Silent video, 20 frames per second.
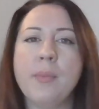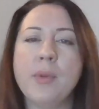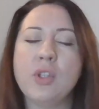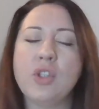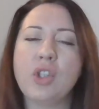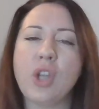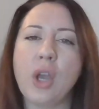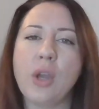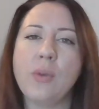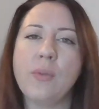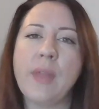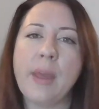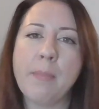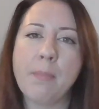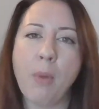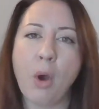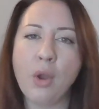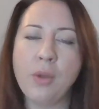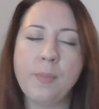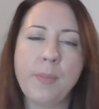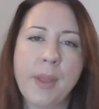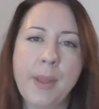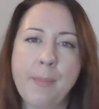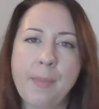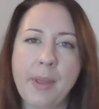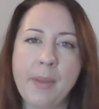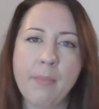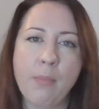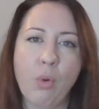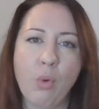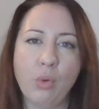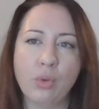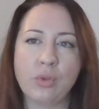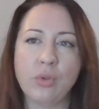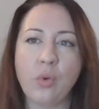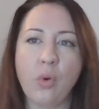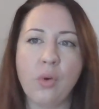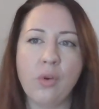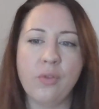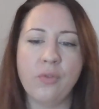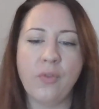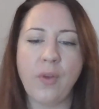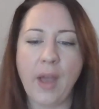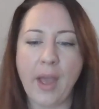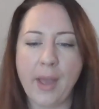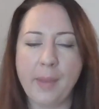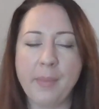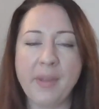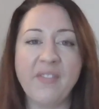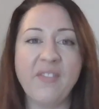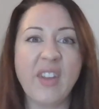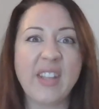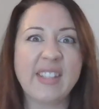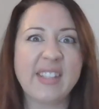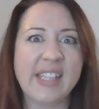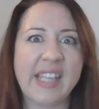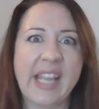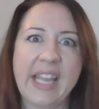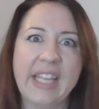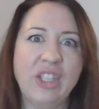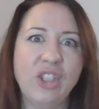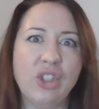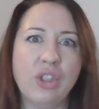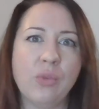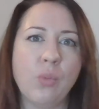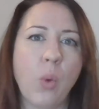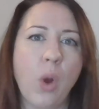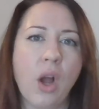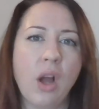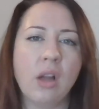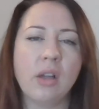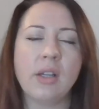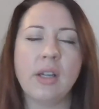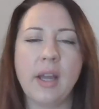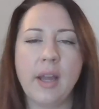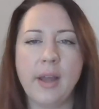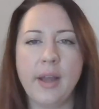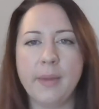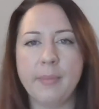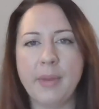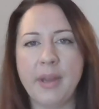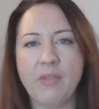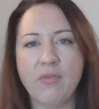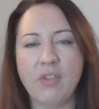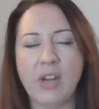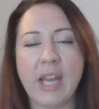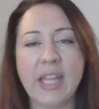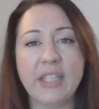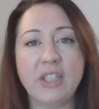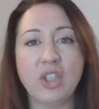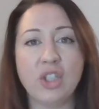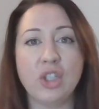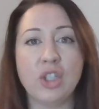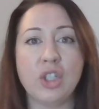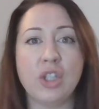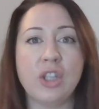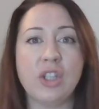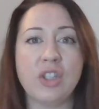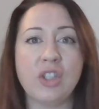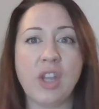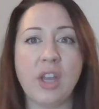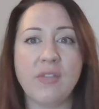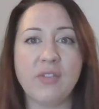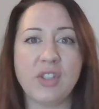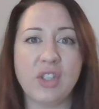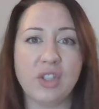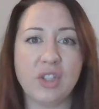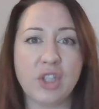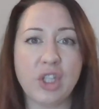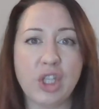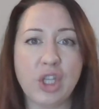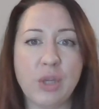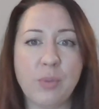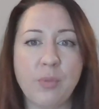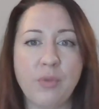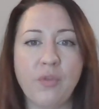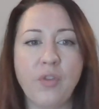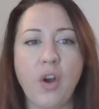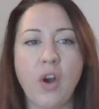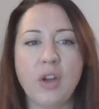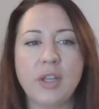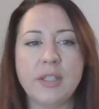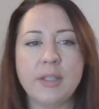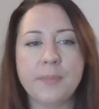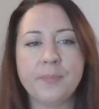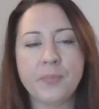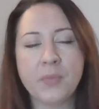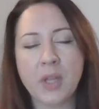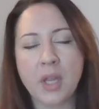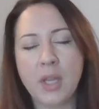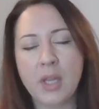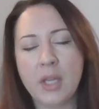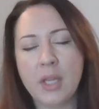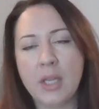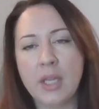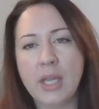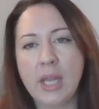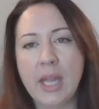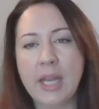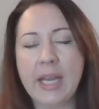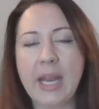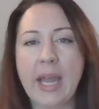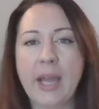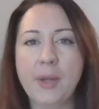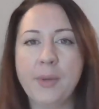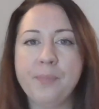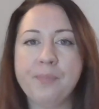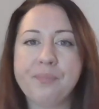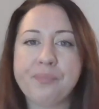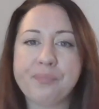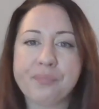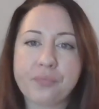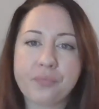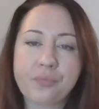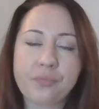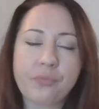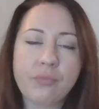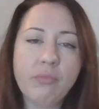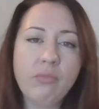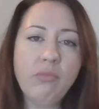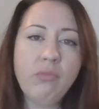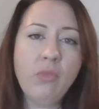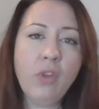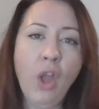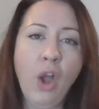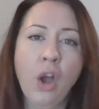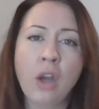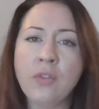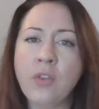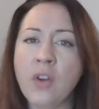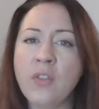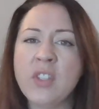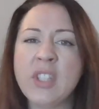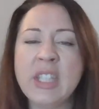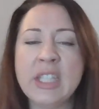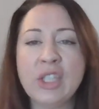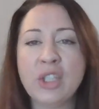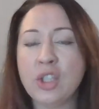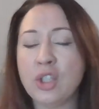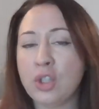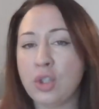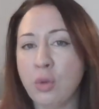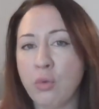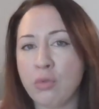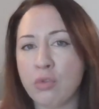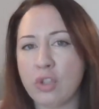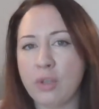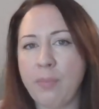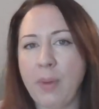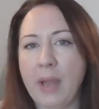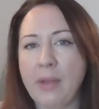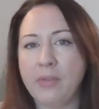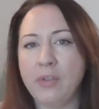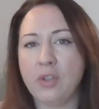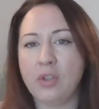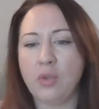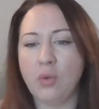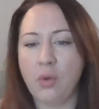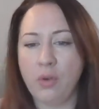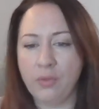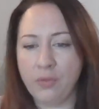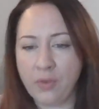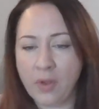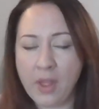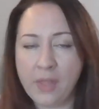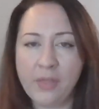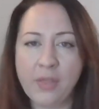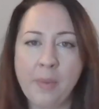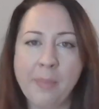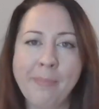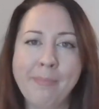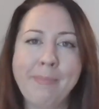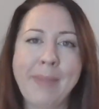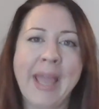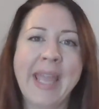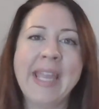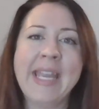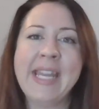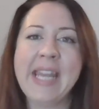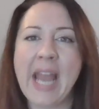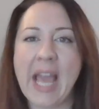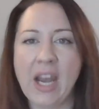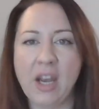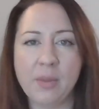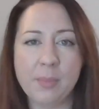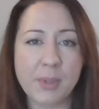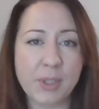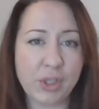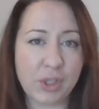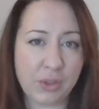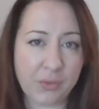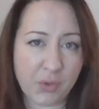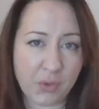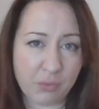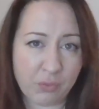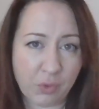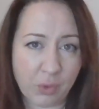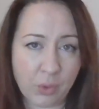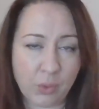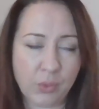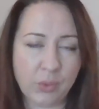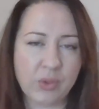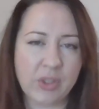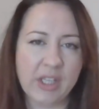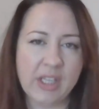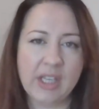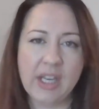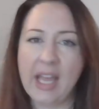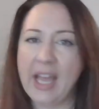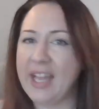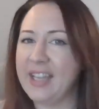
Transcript: So there might be a bit more sort of investigation work in relation to the services that you provide. Now, I've obviously just talked about the main elements of the rules, and